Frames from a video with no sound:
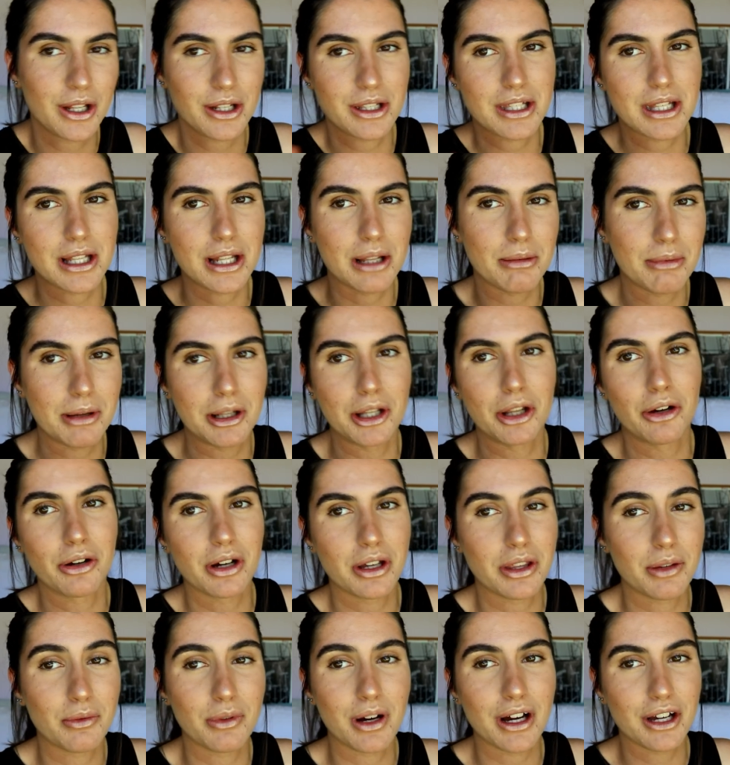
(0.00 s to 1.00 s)
it's a little bit longer
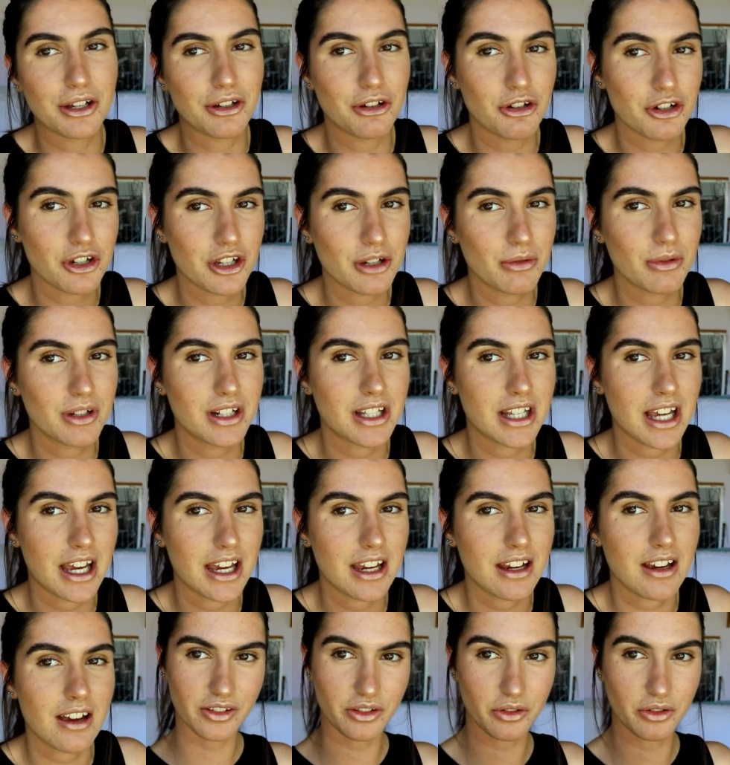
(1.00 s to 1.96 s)
than what I usually would take.